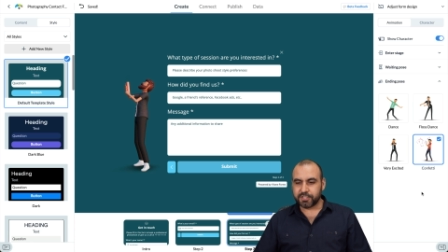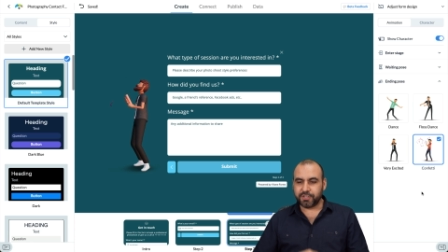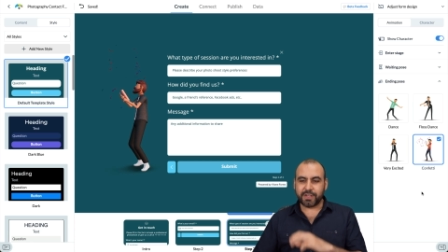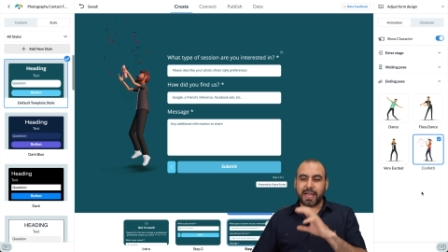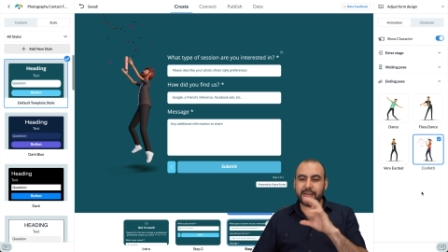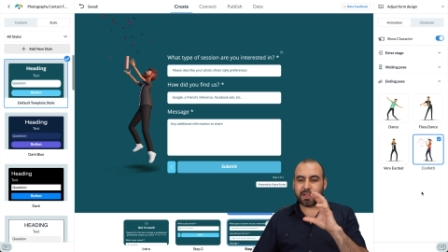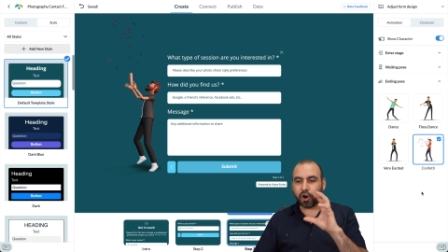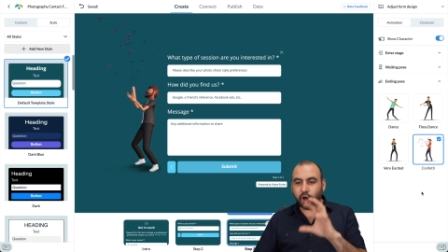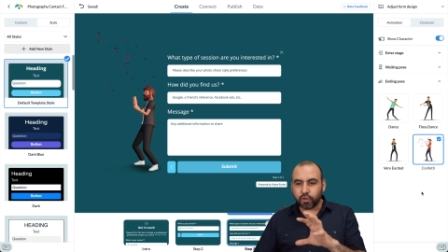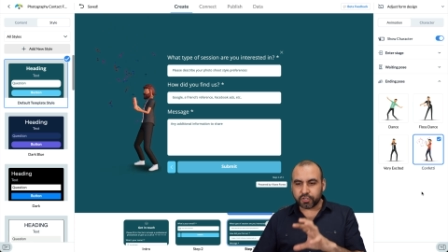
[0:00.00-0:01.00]
So you got
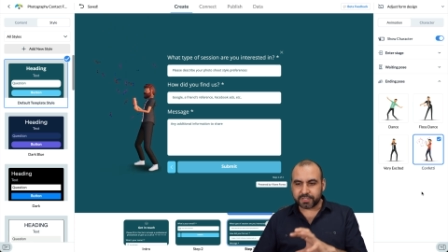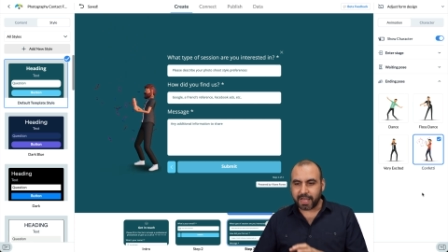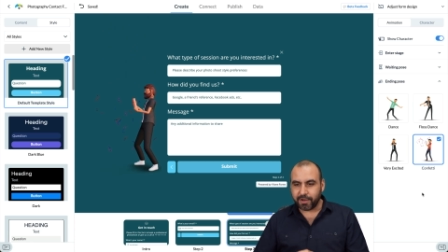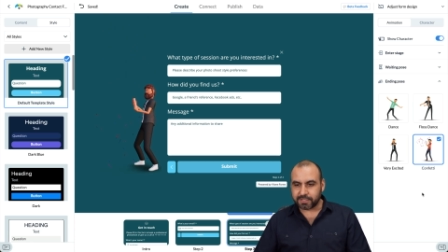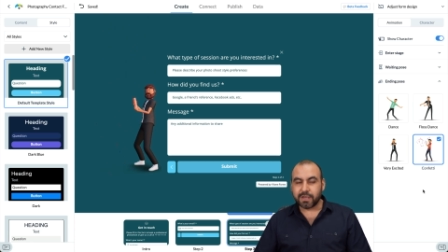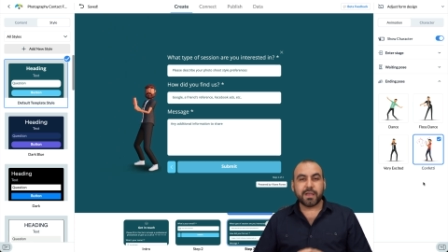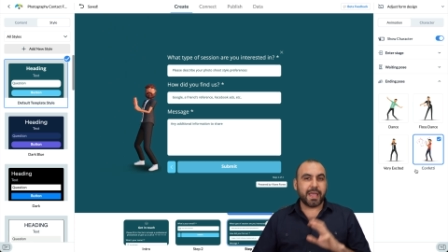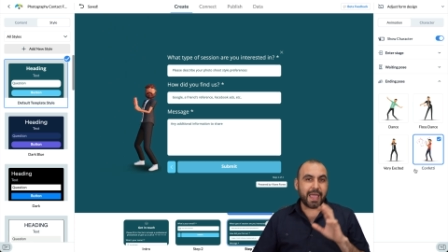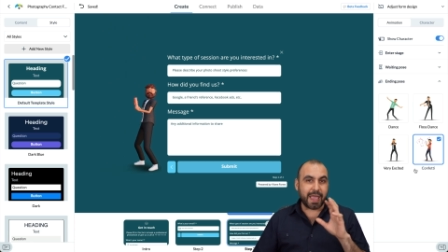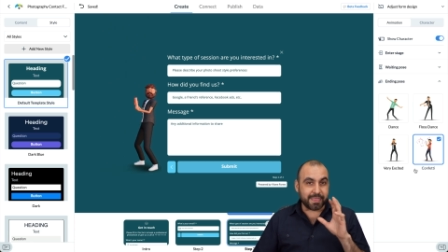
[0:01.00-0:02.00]
all those styles.
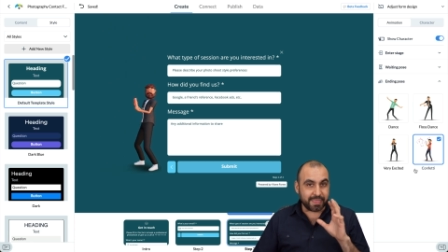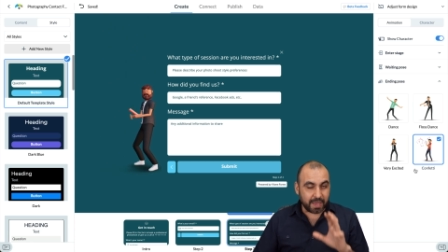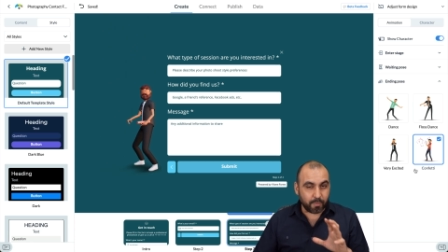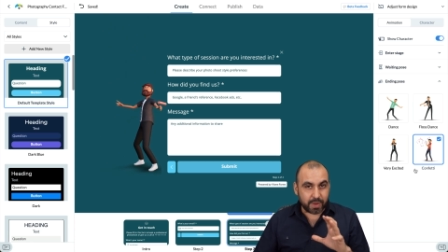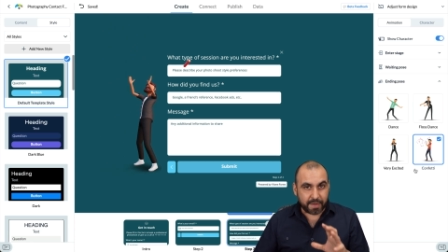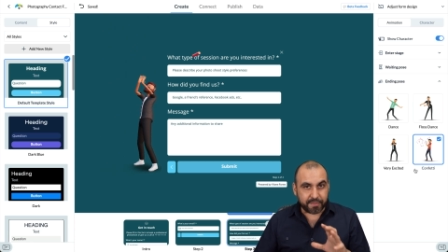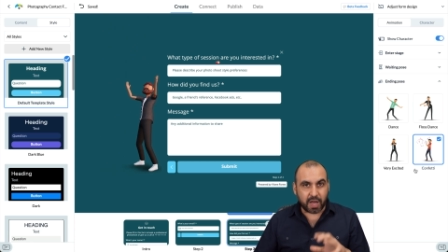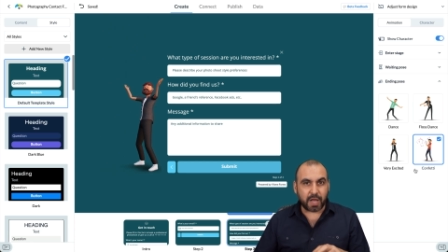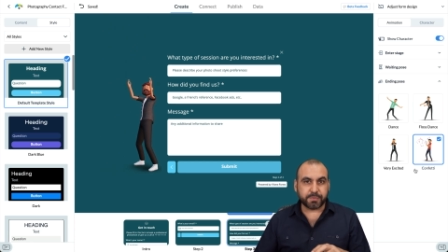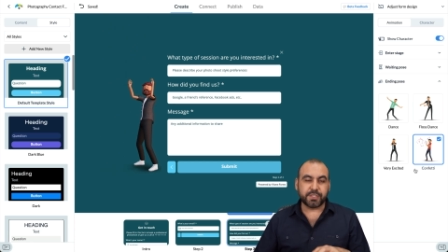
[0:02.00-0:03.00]
And then we have the
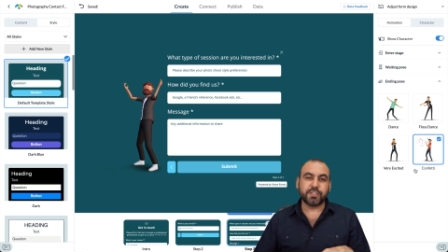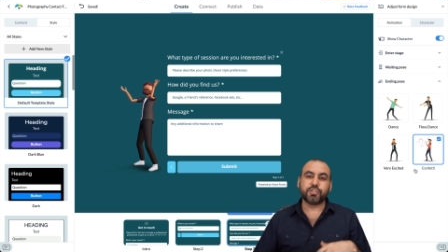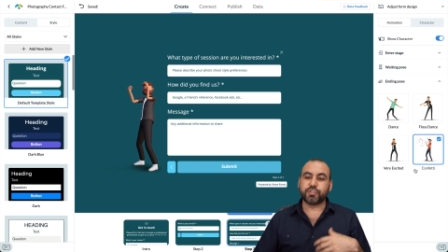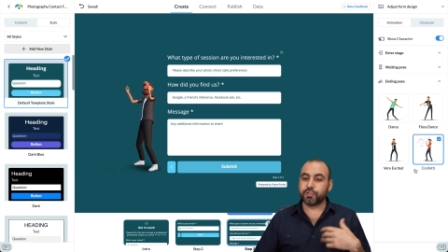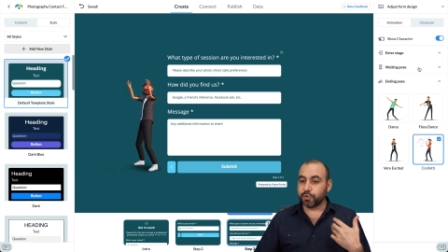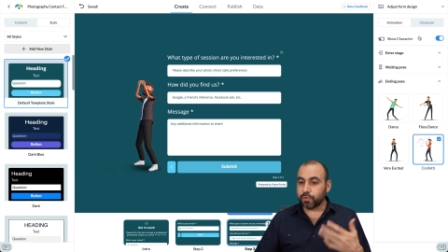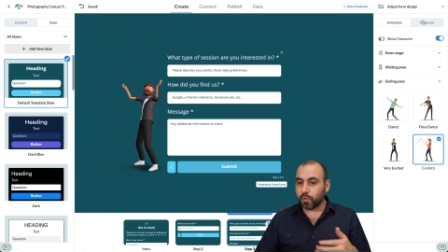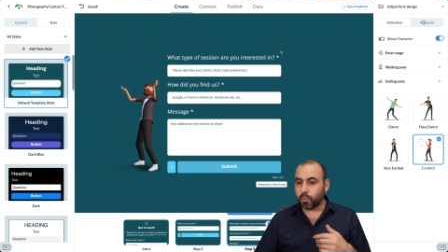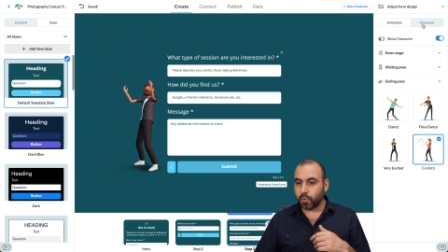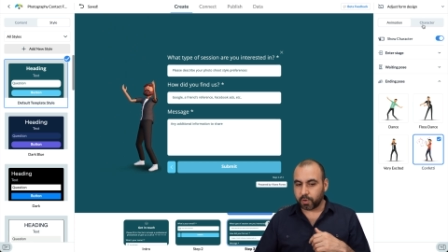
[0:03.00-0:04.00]
option to
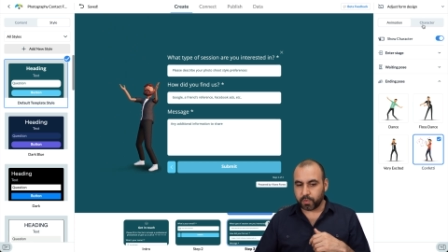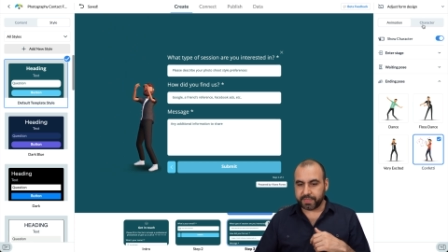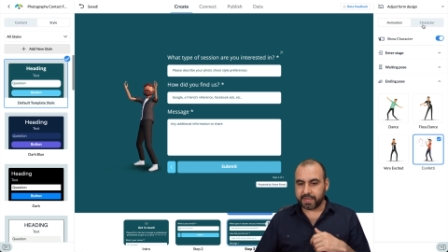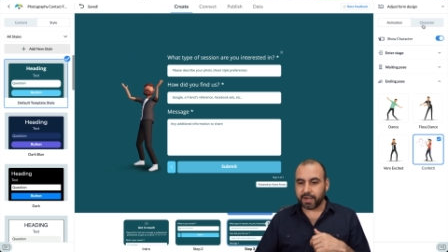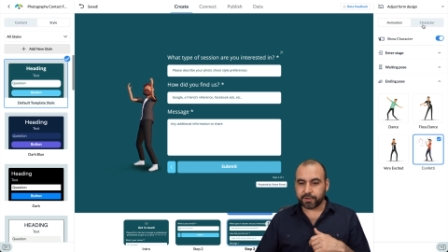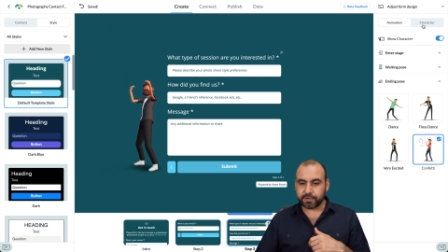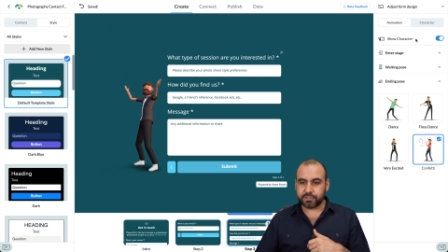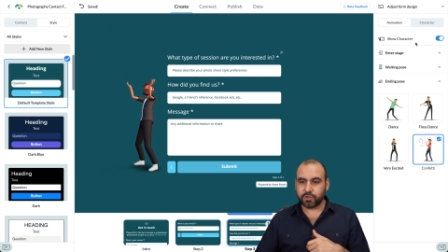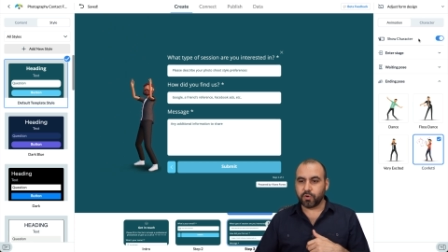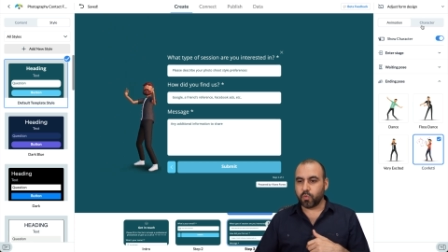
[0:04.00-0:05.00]
work with the character.
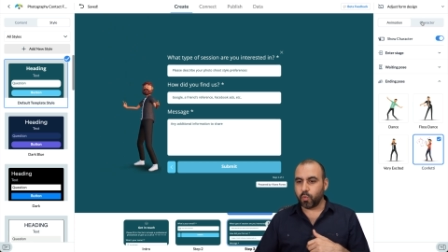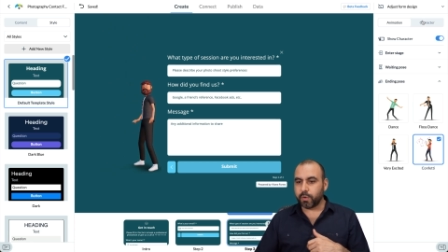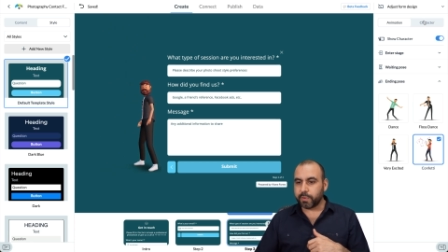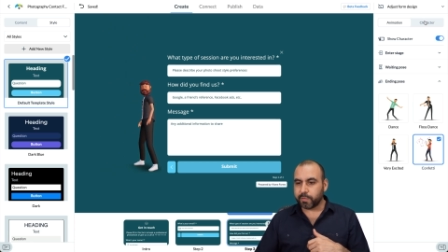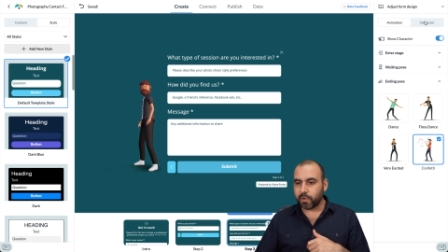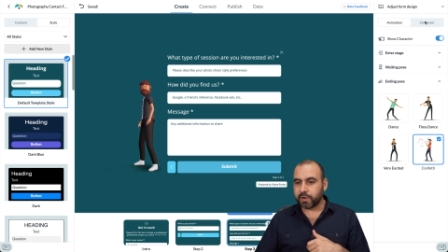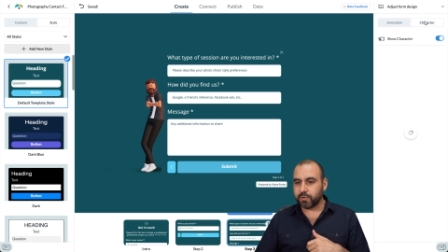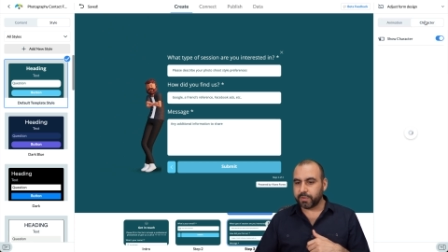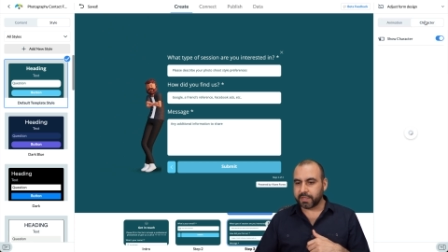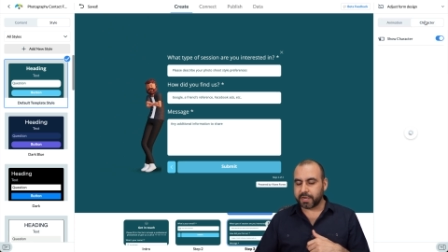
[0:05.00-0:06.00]
So what do we want to do with the